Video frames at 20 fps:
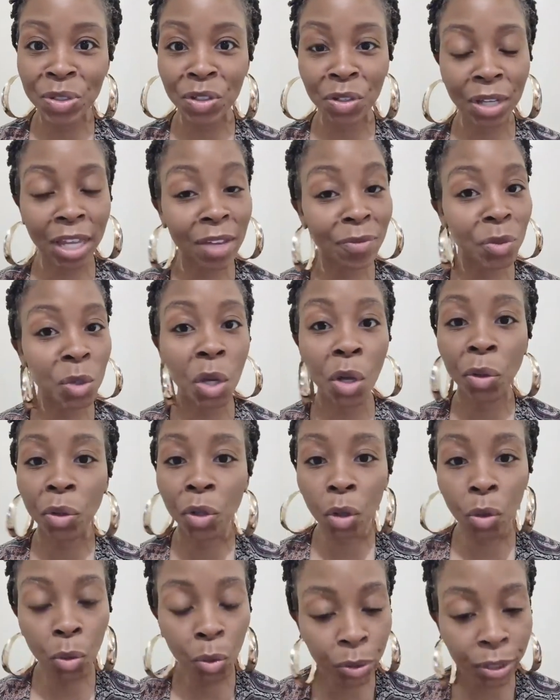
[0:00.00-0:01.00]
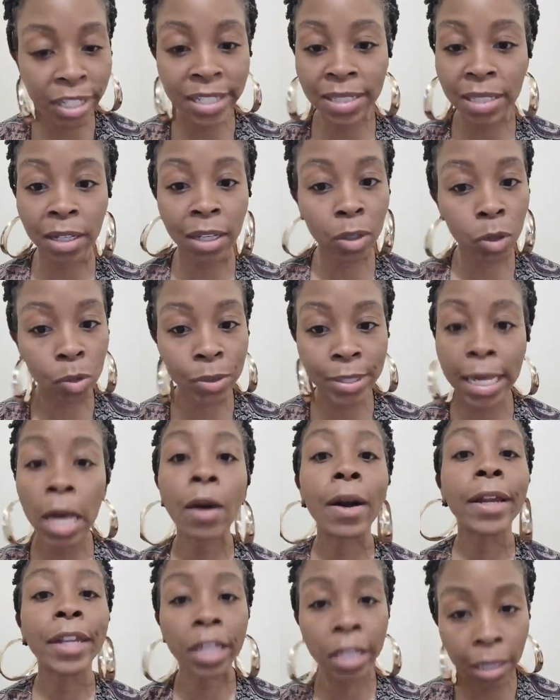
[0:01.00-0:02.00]
Okay, if you don't know who Lisa Nichols out,
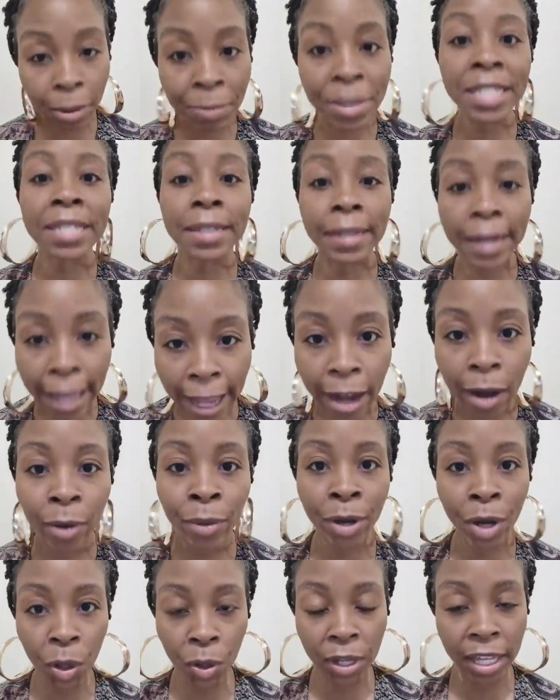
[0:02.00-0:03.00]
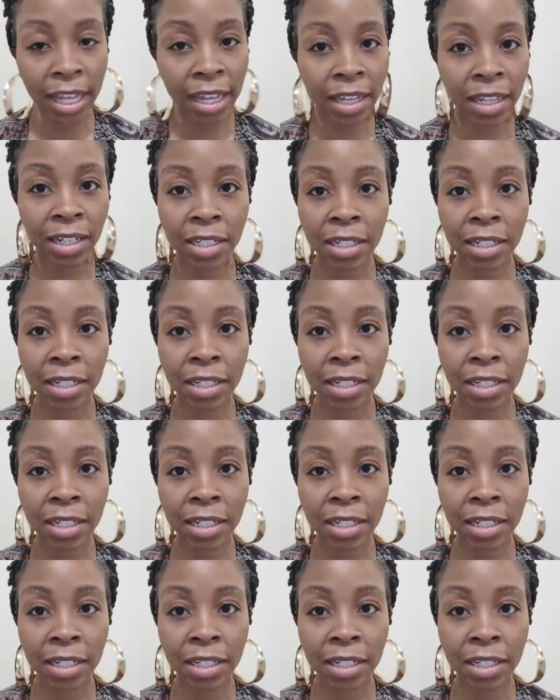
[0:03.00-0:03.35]
honey, you're missing out Okay,